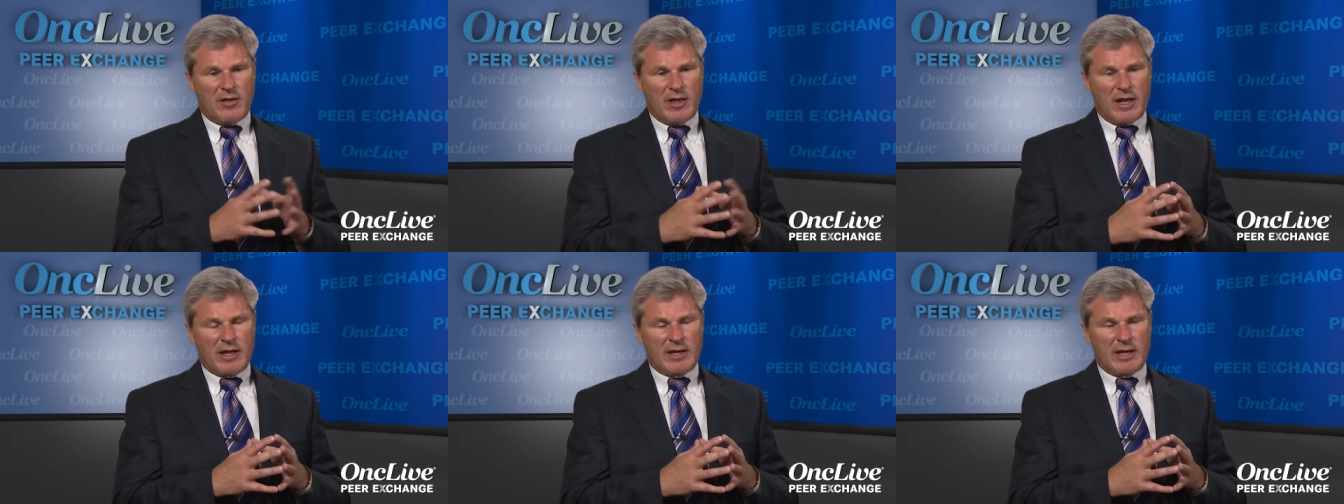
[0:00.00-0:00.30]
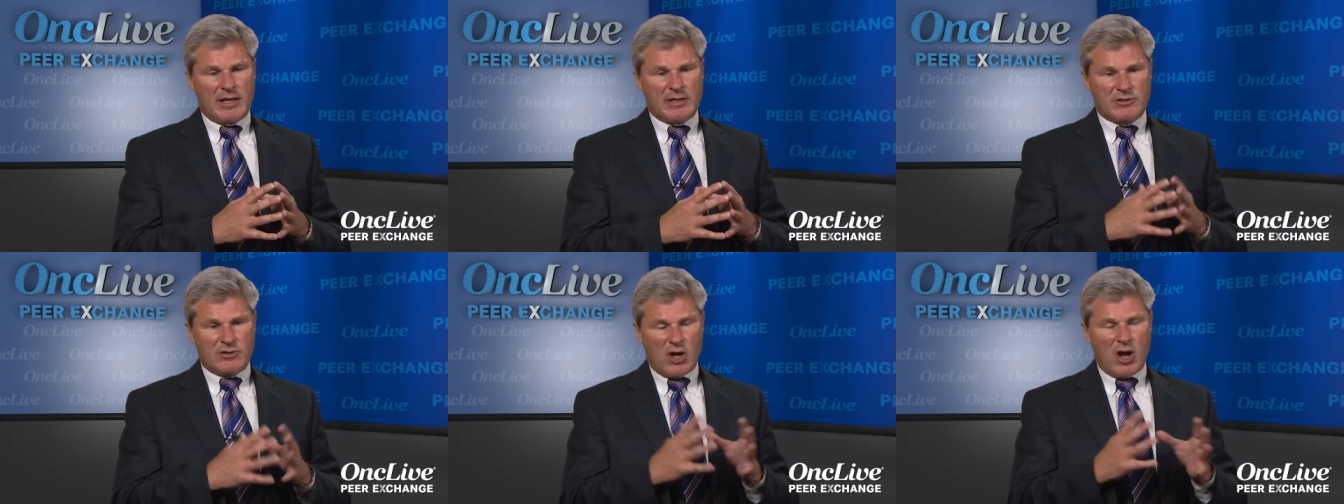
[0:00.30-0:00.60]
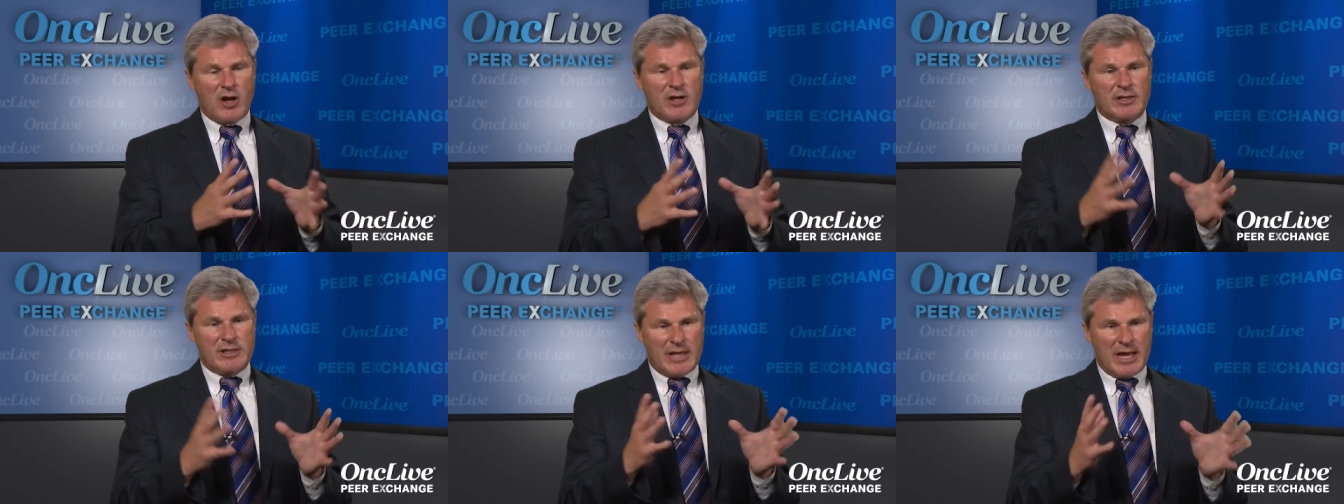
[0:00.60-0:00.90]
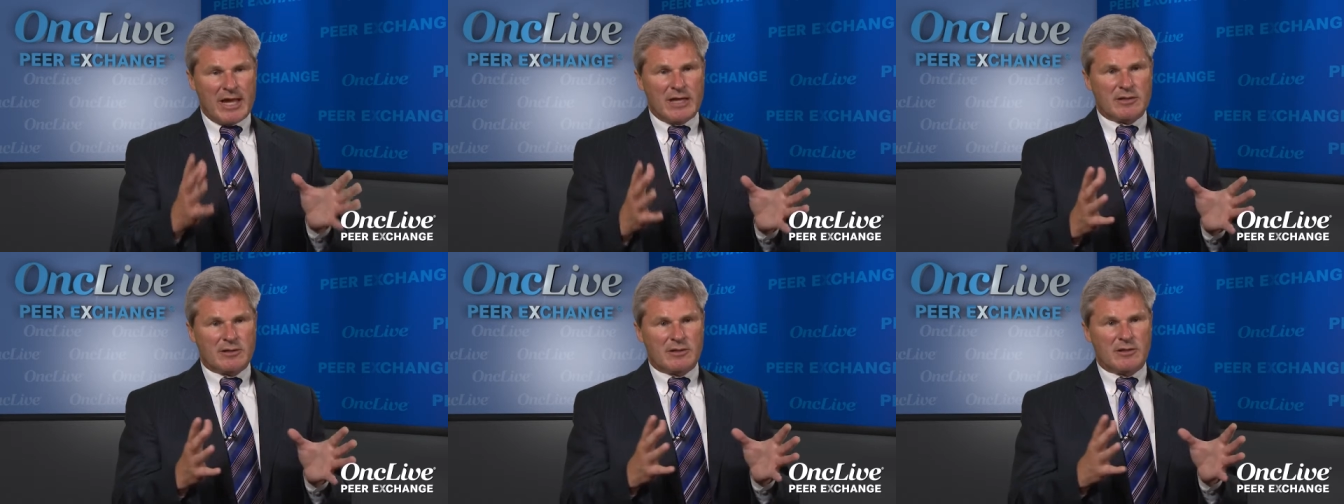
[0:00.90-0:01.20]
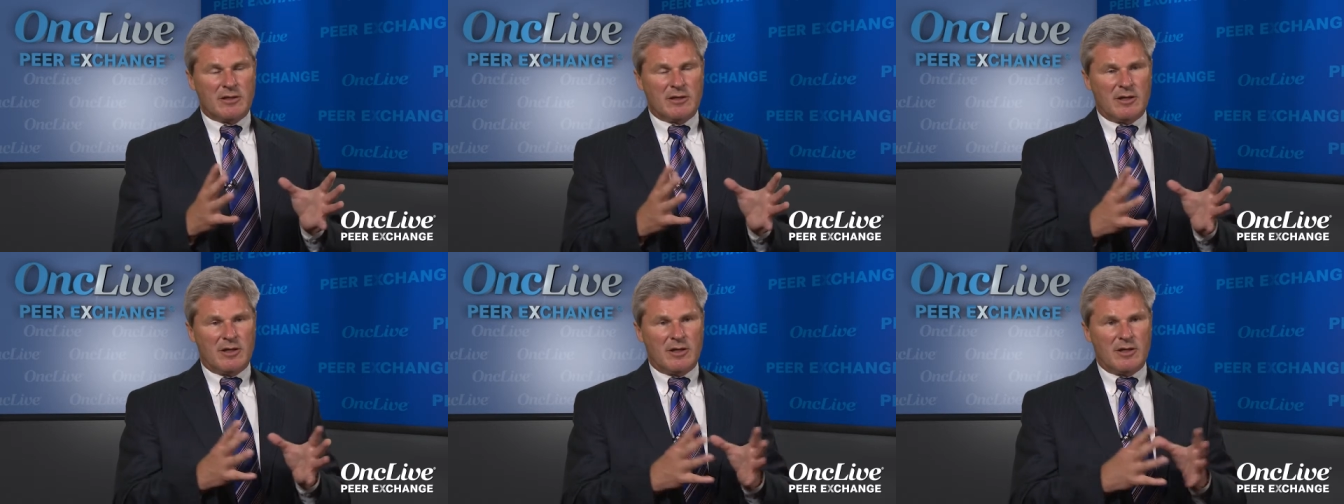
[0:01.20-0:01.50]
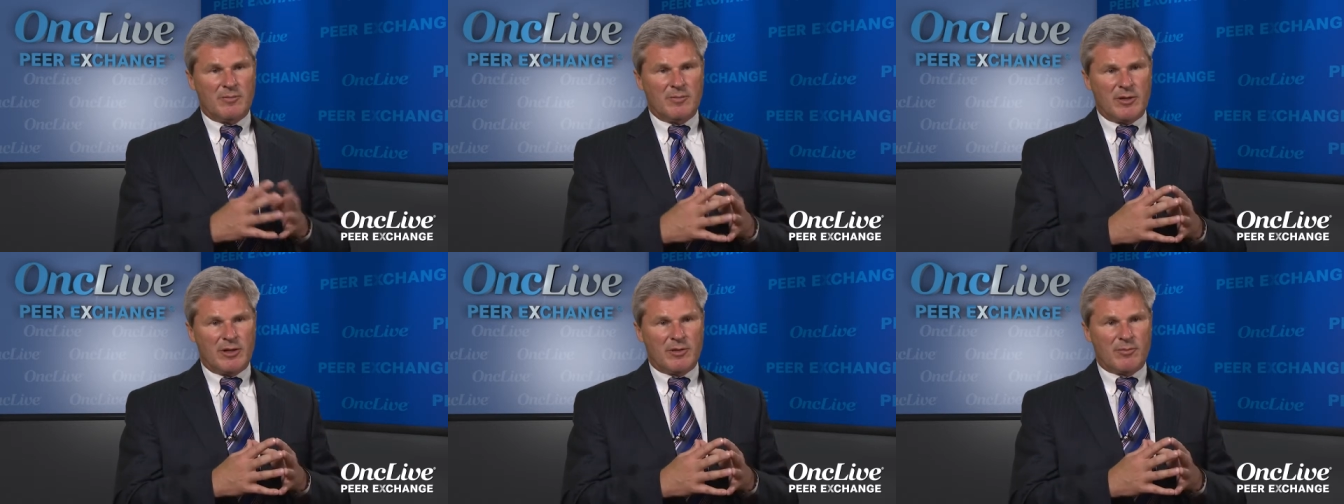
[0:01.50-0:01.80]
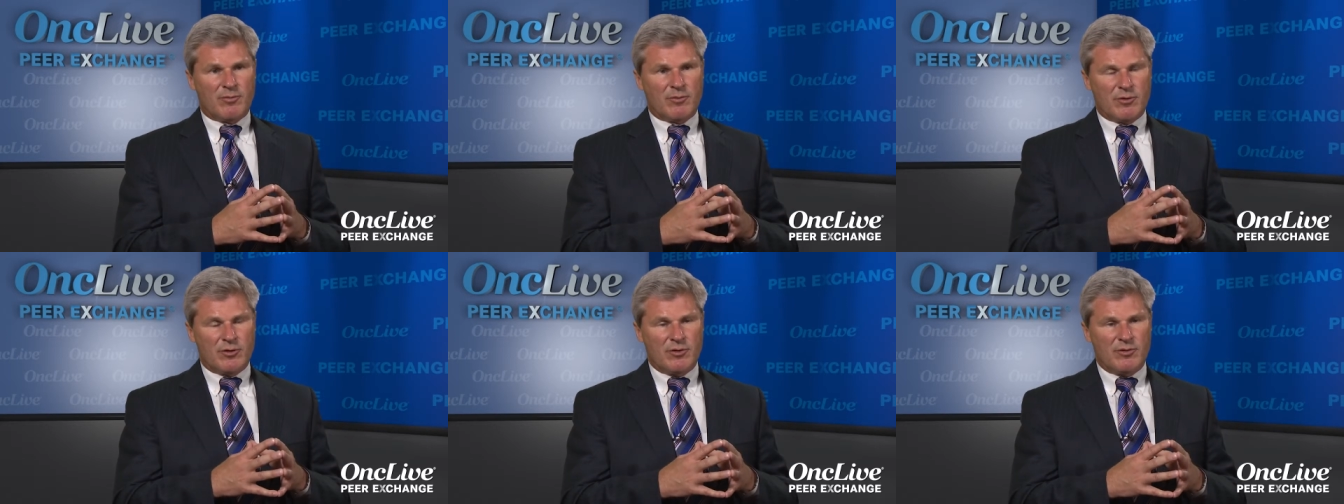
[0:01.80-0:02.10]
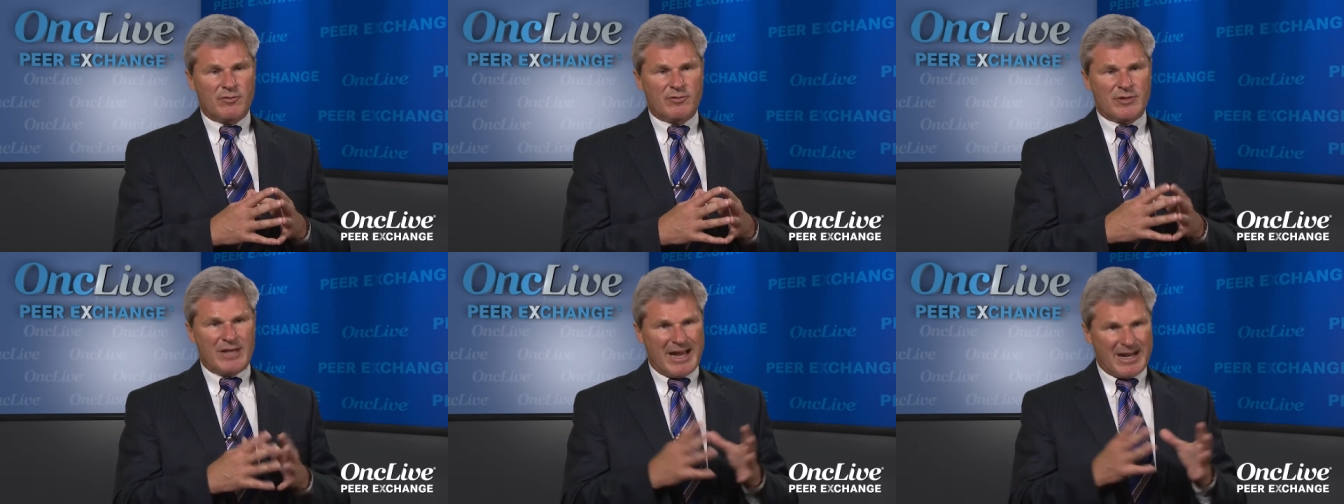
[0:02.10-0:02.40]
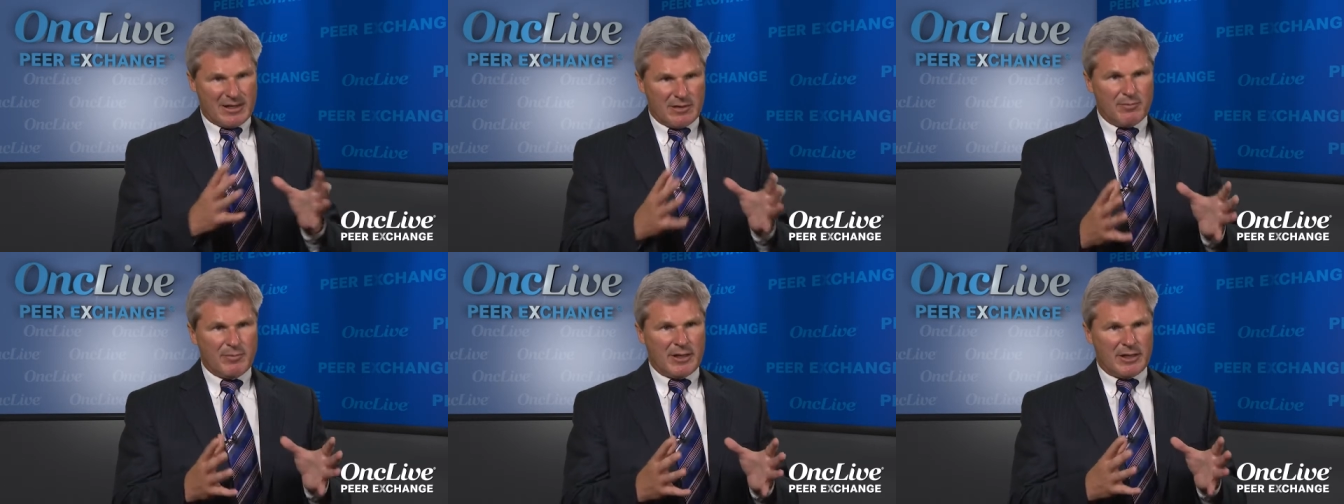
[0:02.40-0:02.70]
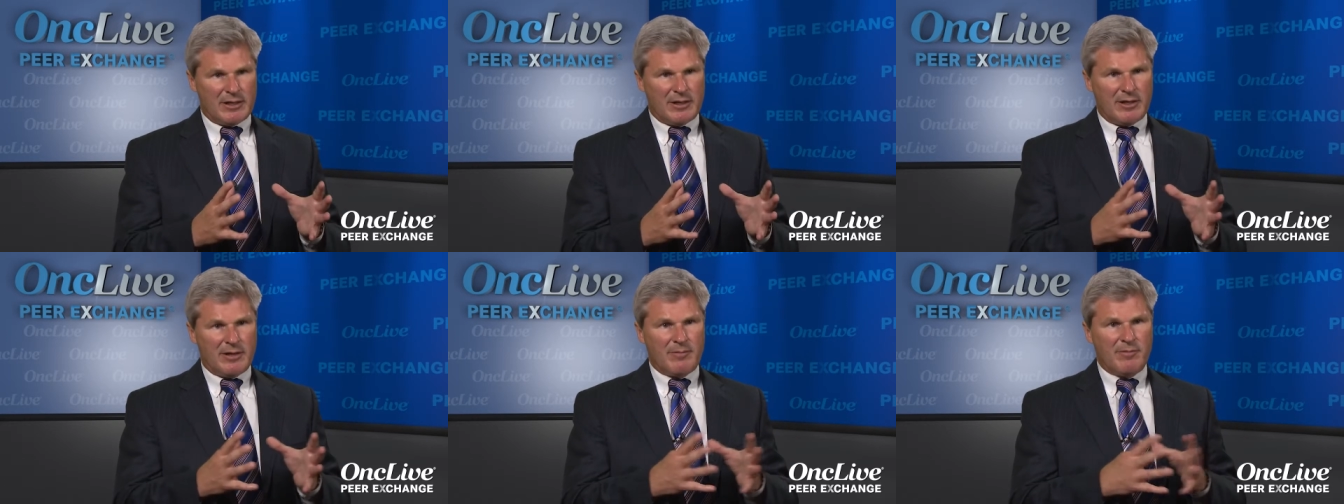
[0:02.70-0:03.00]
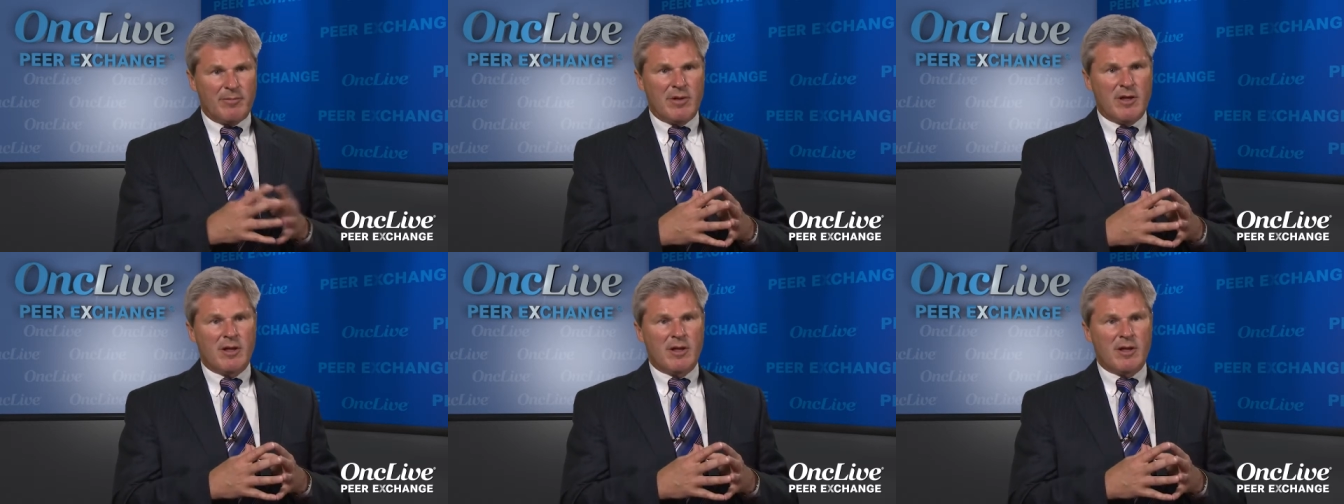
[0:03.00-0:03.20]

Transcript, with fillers: that has not yet uh, been approved, dacomitinib,